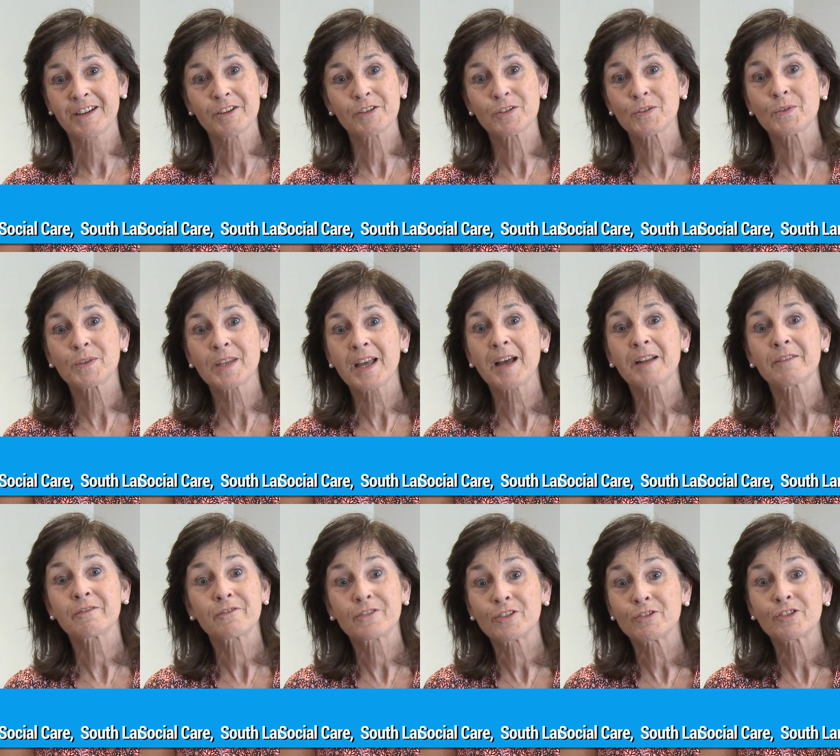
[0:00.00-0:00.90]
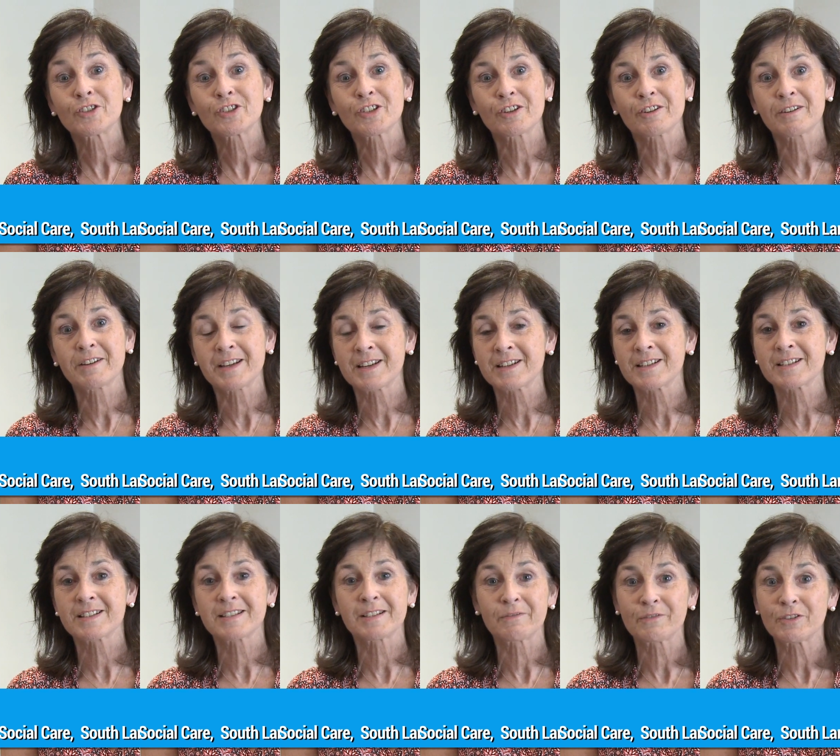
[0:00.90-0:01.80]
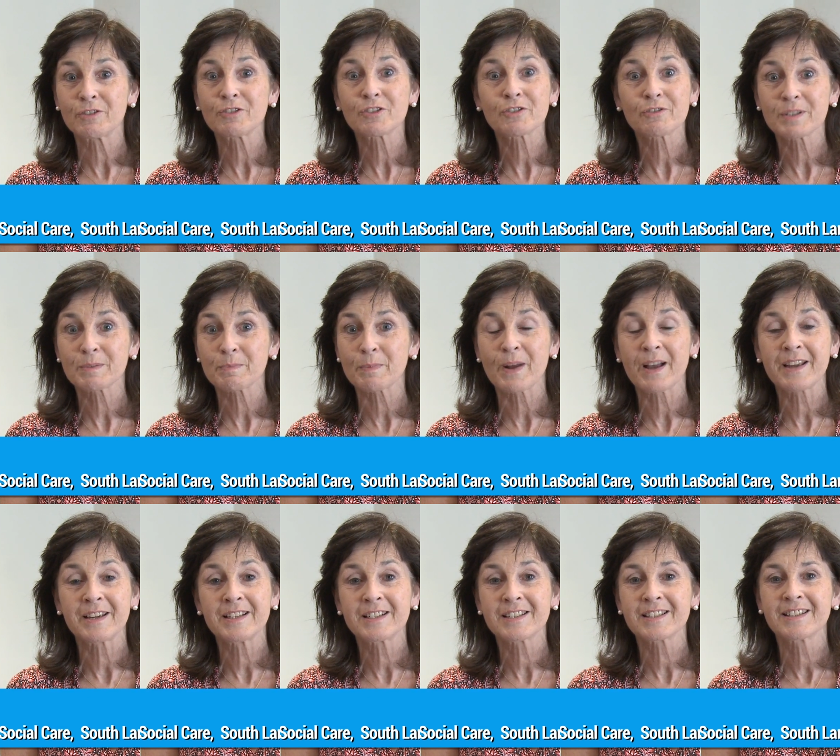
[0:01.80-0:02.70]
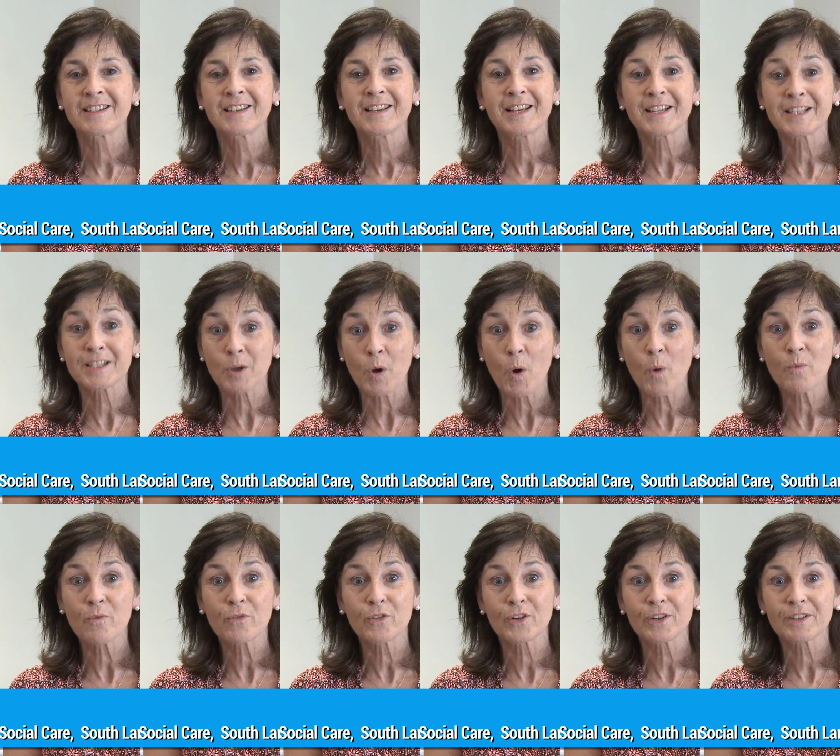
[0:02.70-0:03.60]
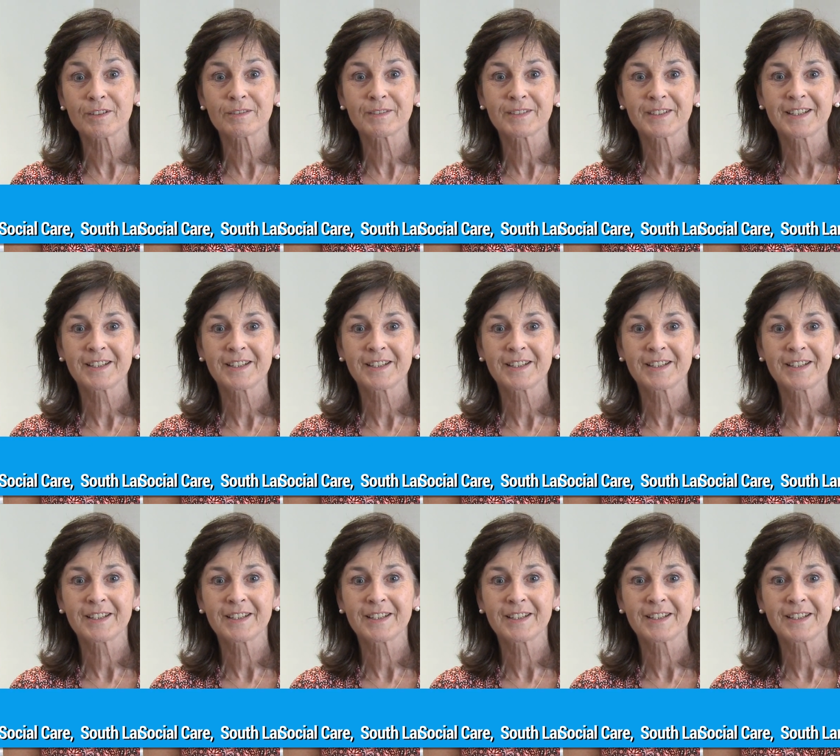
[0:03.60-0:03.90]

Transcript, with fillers: So, that future is, future is bright, it's hopeful,